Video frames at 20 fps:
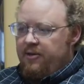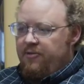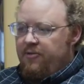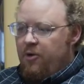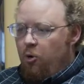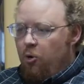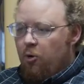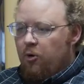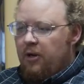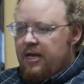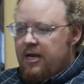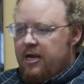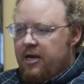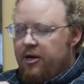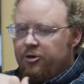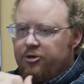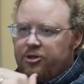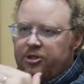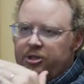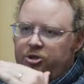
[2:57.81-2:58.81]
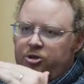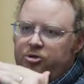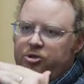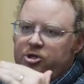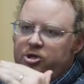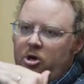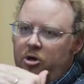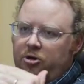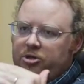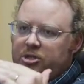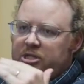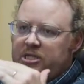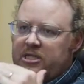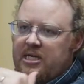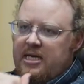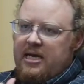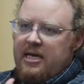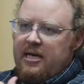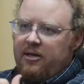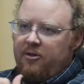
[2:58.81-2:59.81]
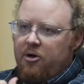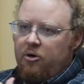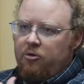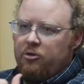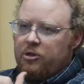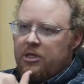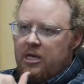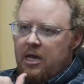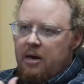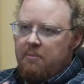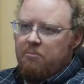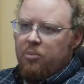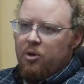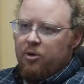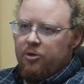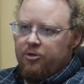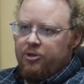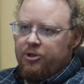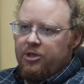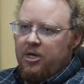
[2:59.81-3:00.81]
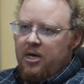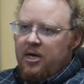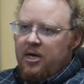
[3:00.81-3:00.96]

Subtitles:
the early years, that you start seeing those numbers